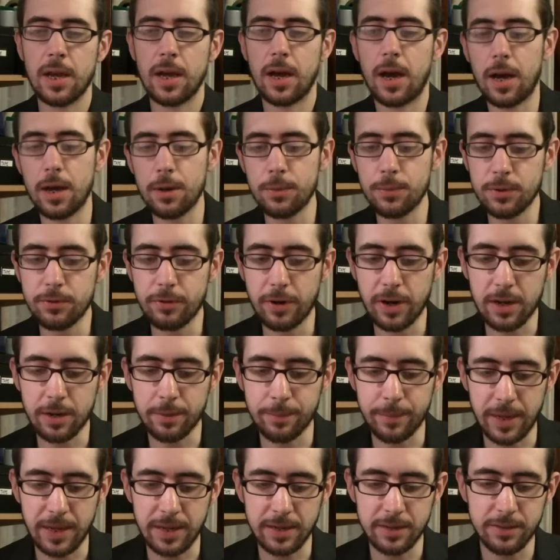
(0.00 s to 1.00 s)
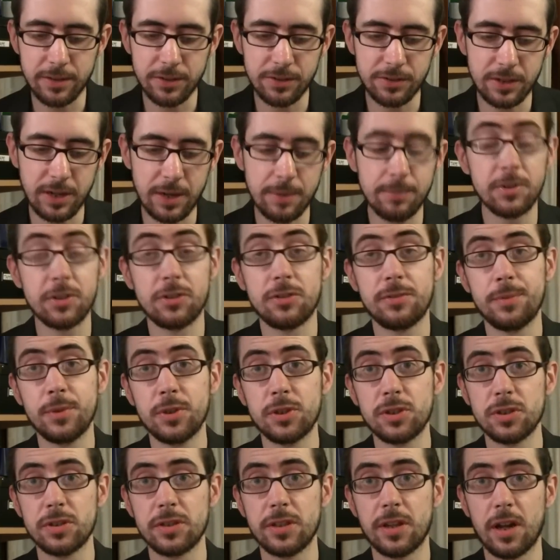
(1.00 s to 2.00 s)
I would recommend the same
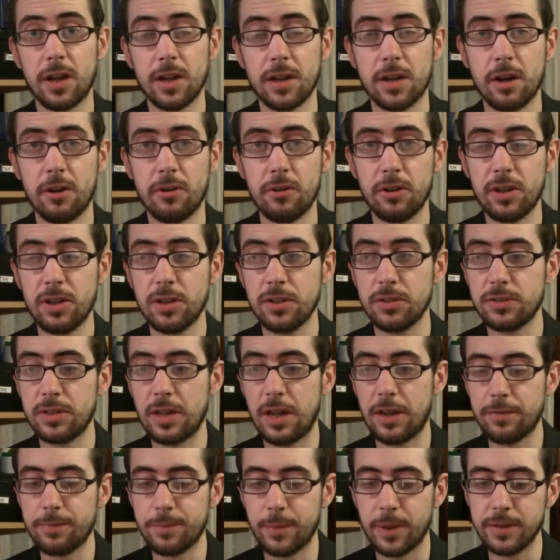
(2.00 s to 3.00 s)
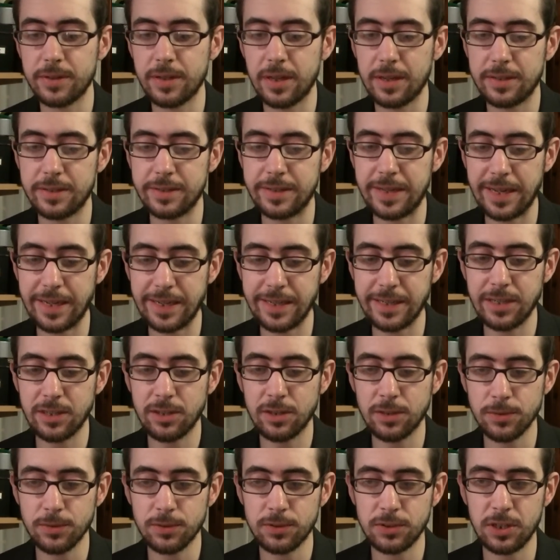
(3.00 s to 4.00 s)
distribution that I currently use now for my day-to-day
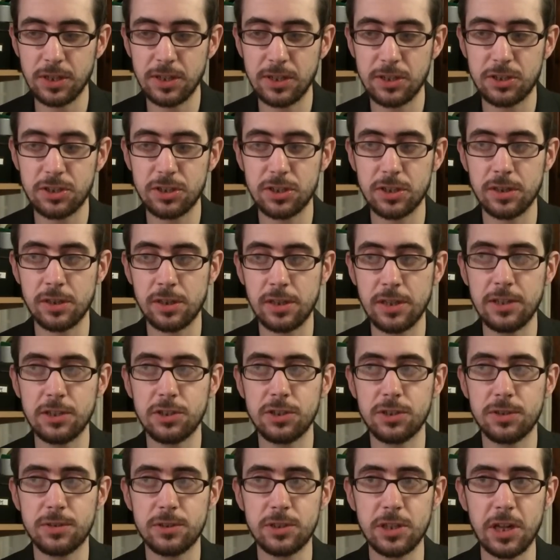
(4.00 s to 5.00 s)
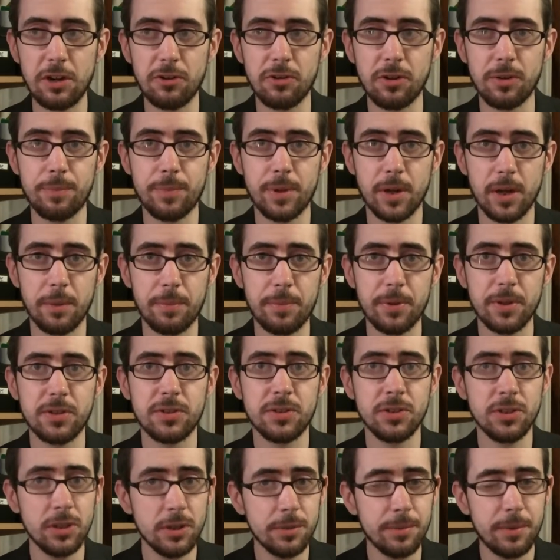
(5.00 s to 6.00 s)
usage, the general-purpose,
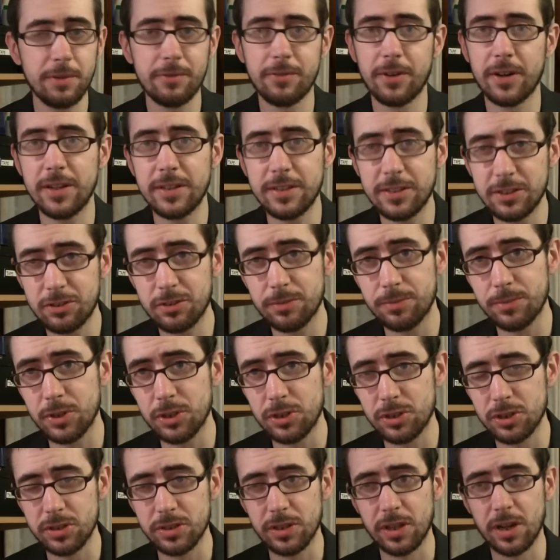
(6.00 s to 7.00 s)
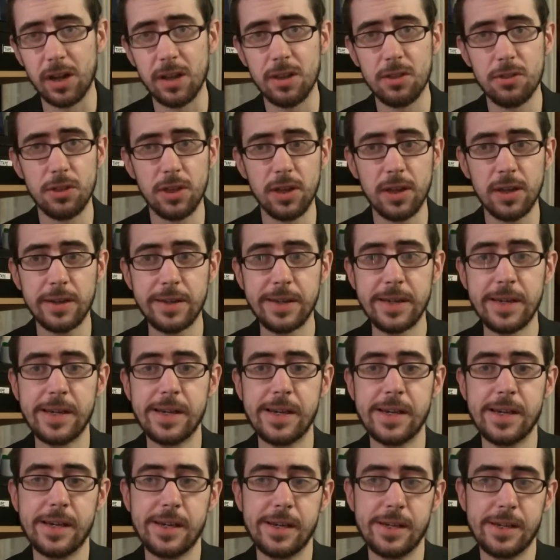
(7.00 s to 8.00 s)
newbie-friendly distribution that I think
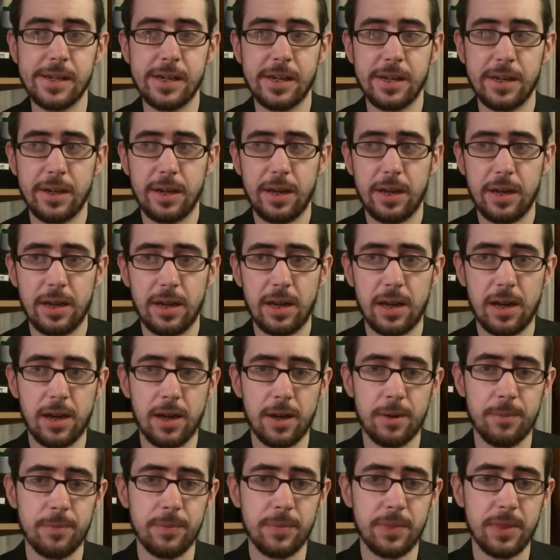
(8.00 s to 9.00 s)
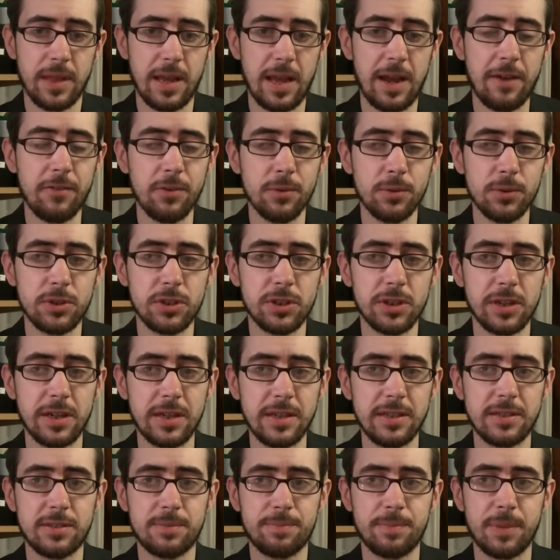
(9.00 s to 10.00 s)
everyone should at
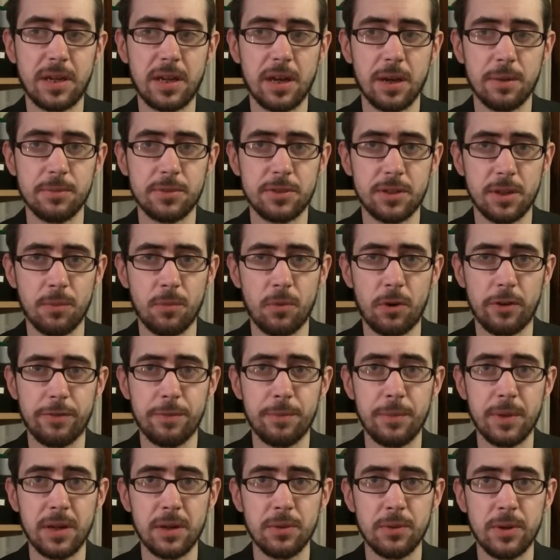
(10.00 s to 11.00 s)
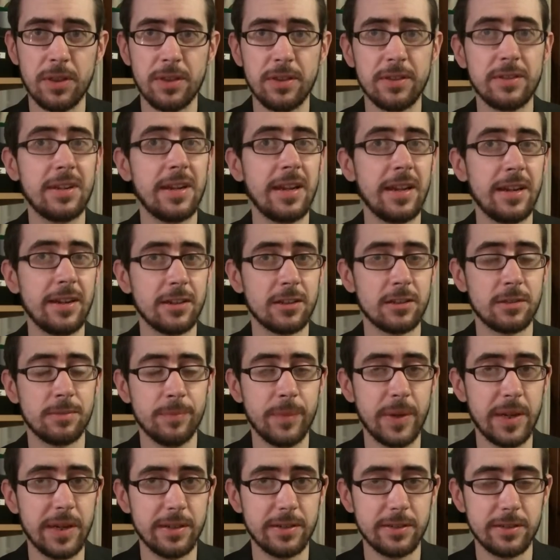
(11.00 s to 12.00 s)
least become somewhat familiar with is Linux
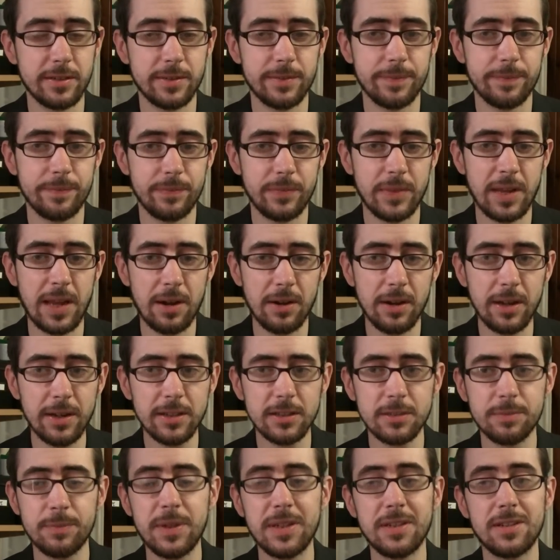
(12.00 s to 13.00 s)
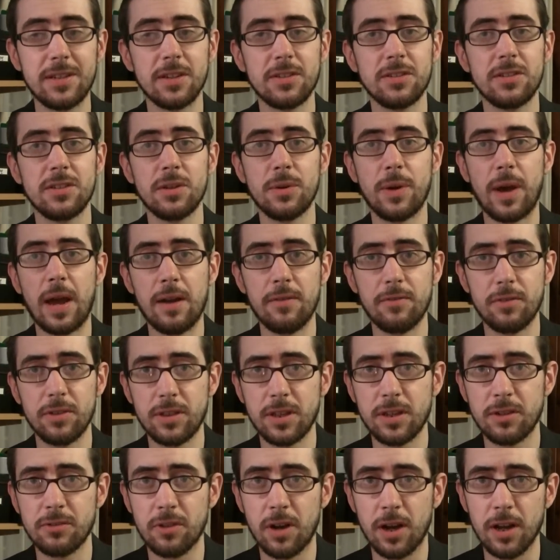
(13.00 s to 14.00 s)
Mint. Now, Linux Mint doesn't do
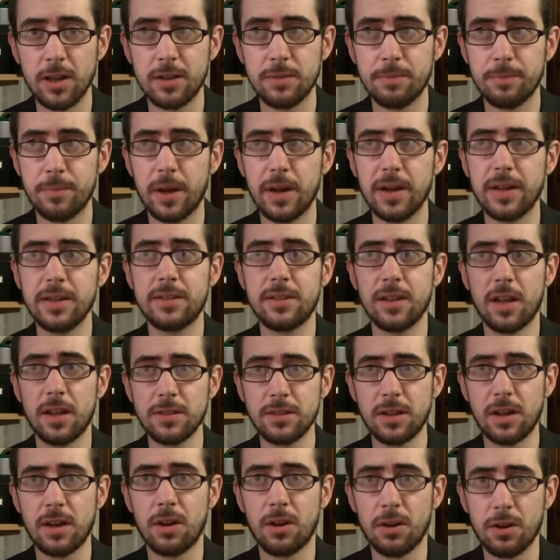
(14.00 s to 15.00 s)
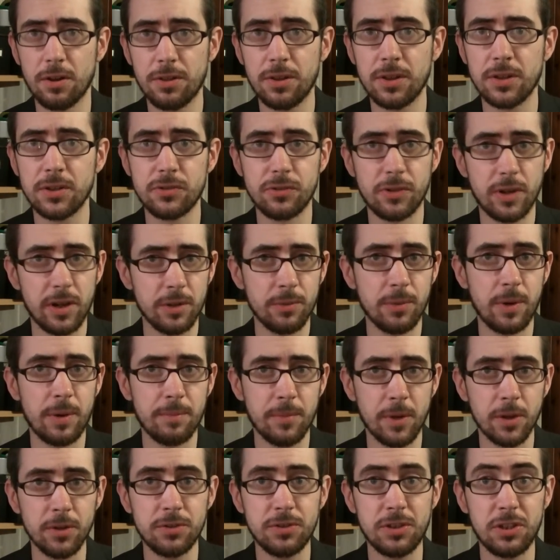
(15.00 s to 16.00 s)
everything right, but it does a lot of things right where
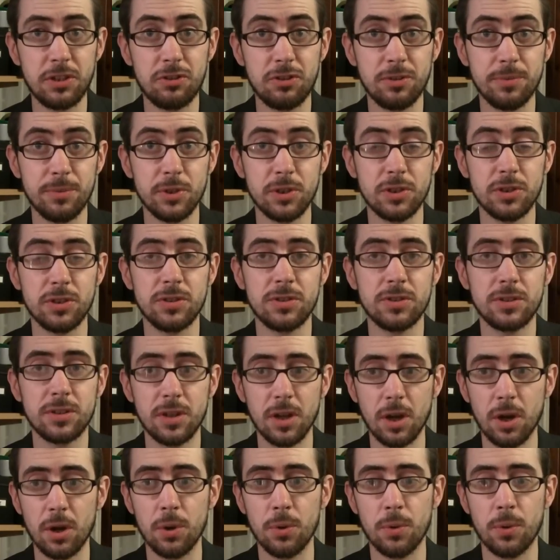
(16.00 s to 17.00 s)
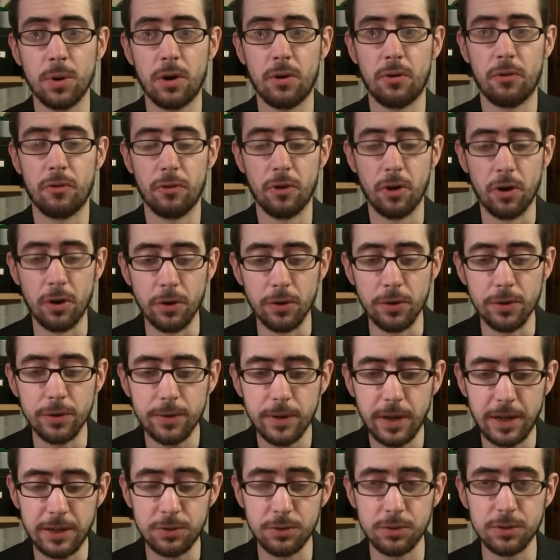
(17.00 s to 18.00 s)
most distributions go
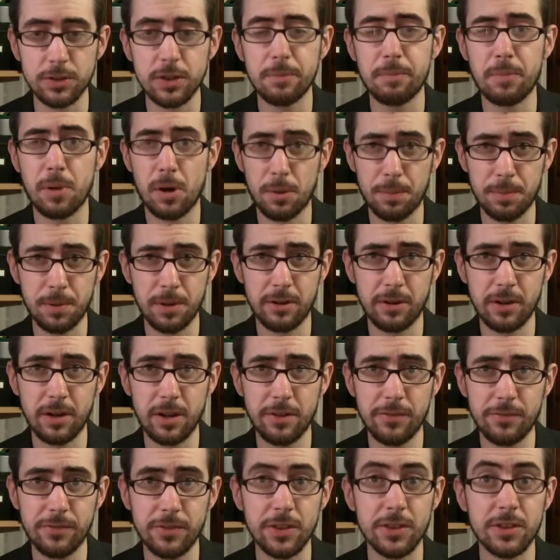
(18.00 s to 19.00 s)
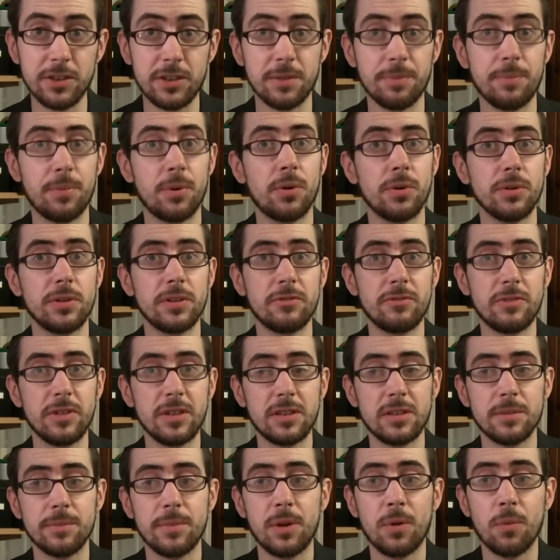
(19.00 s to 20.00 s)
wrong. It's also popular enough that the support is
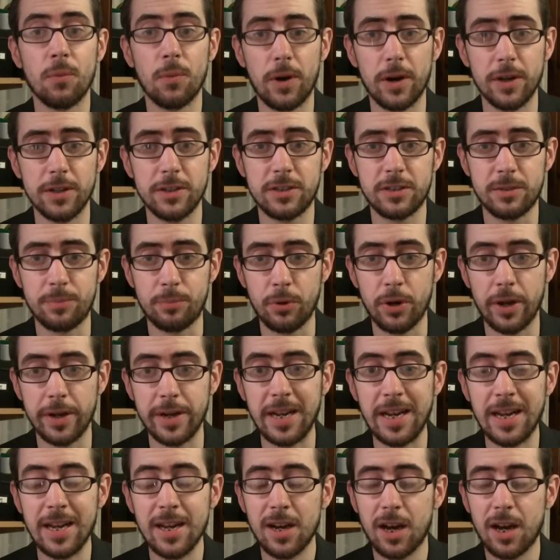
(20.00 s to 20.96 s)
reasonably widespread.